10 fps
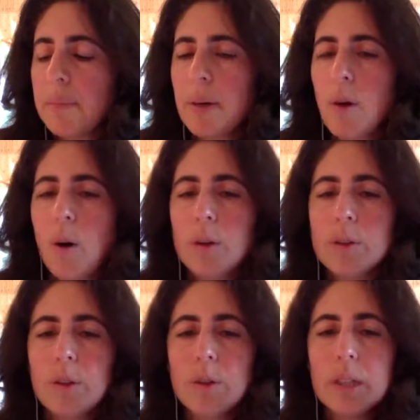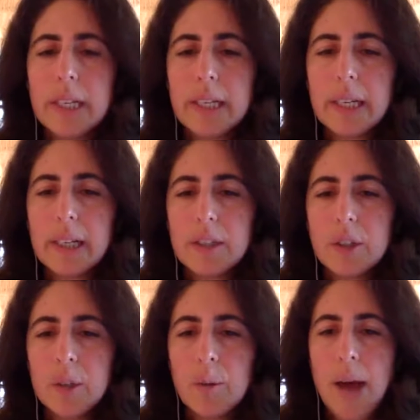but also leading
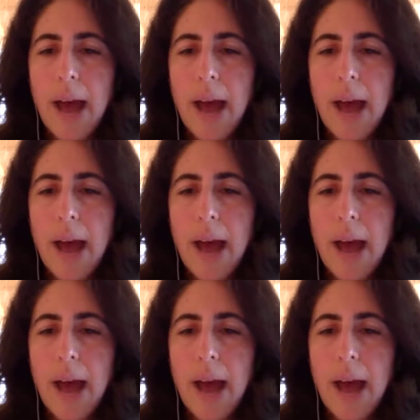to